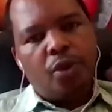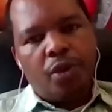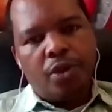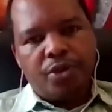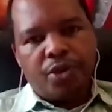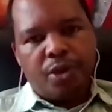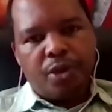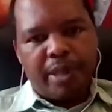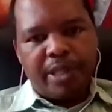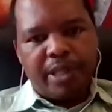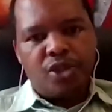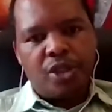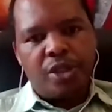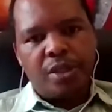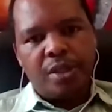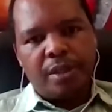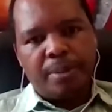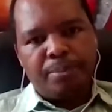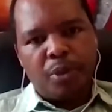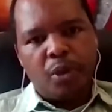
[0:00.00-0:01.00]
And you also
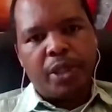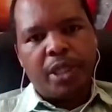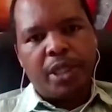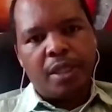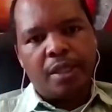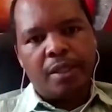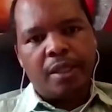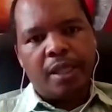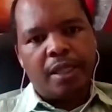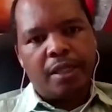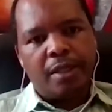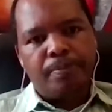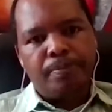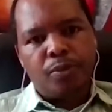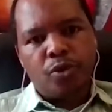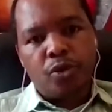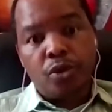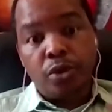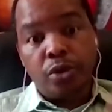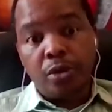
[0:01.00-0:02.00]
mentioned the booking
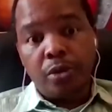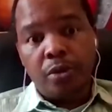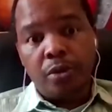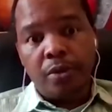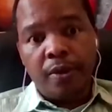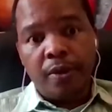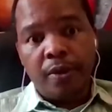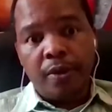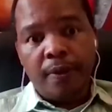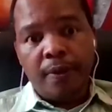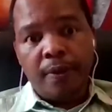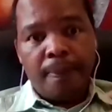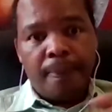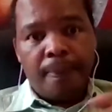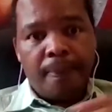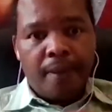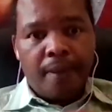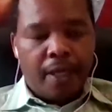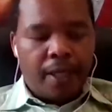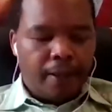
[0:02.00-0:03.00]
tool
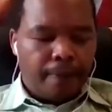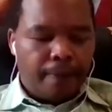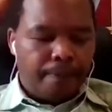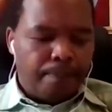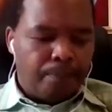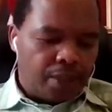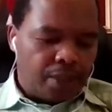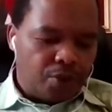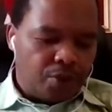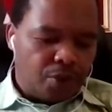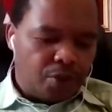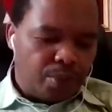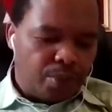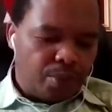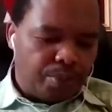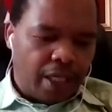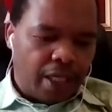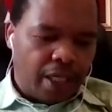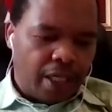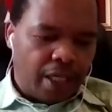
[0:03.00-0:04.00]
that you're
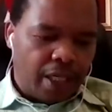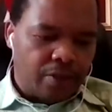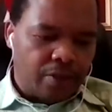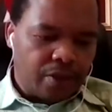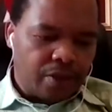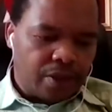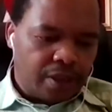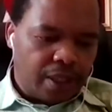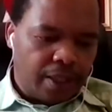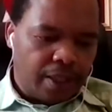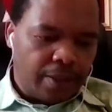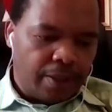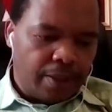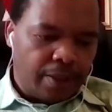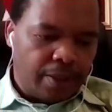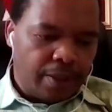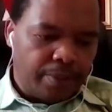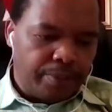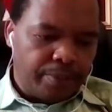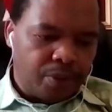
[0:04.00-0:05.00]
putting out to
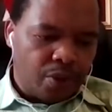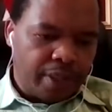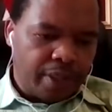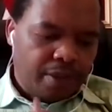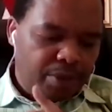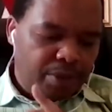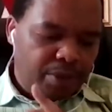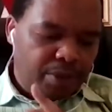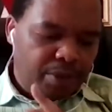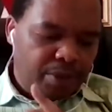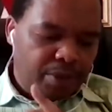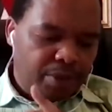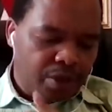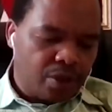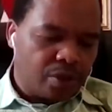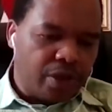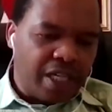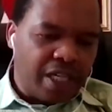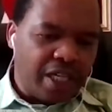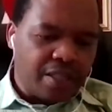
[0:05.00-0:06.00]
SMEs. So if I
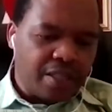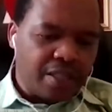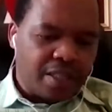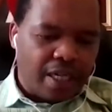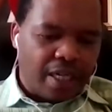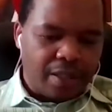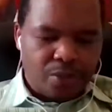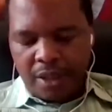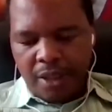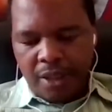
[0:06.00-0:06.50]
start with